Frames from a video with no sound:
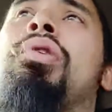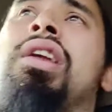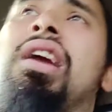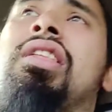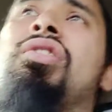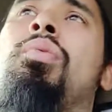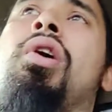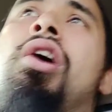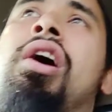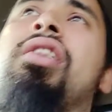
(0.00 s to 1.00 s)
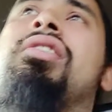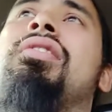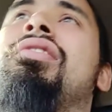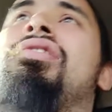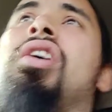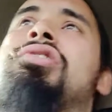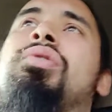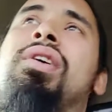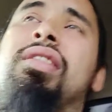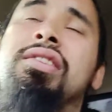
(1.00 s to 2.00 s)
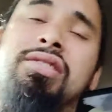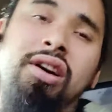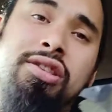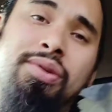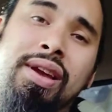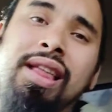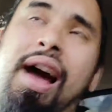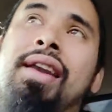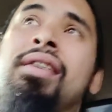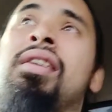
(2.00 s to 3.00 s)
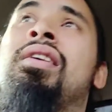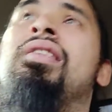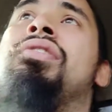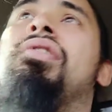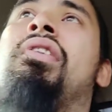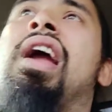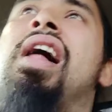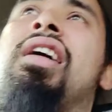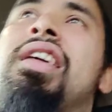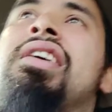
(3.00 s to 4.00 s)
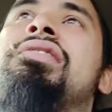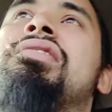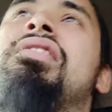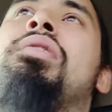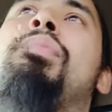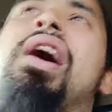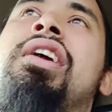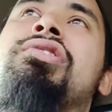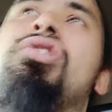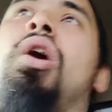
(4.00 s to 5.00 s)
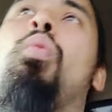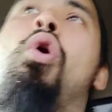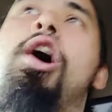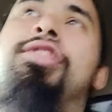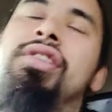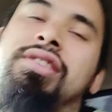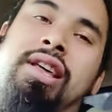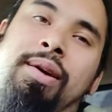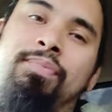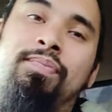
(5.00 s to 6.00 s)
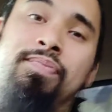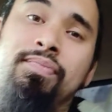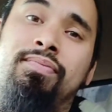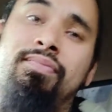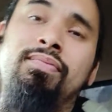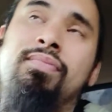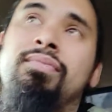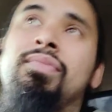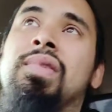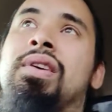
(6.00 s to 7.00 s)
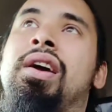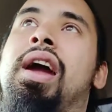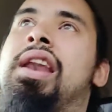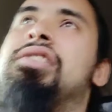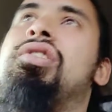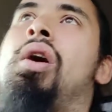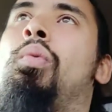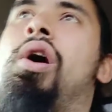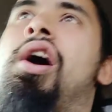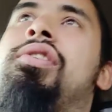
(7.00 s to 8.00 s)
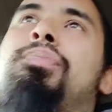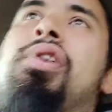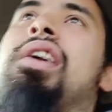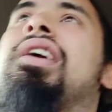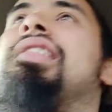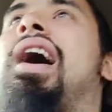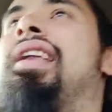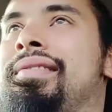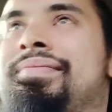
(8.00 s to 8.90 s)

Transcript: putting in the work, not doing this, not doing that. The reality is that the money is not worth it to them. It is not worth putting in that